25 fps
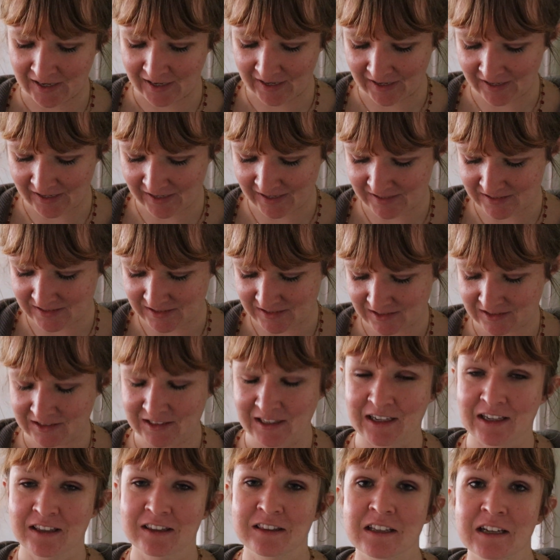And
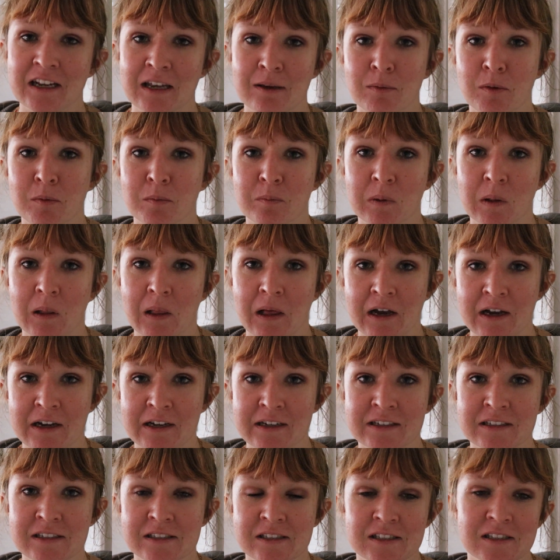like the name
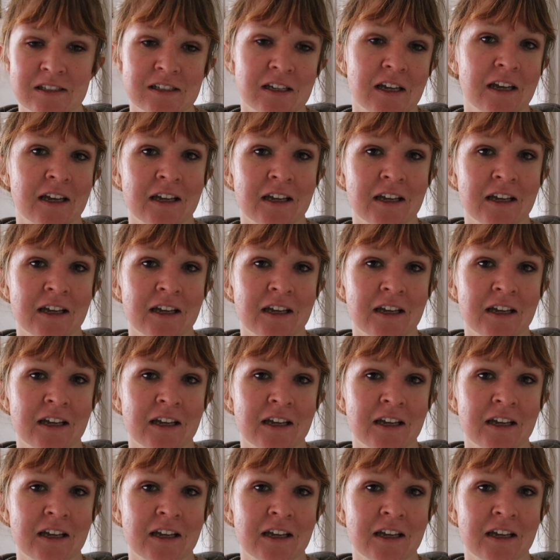implies,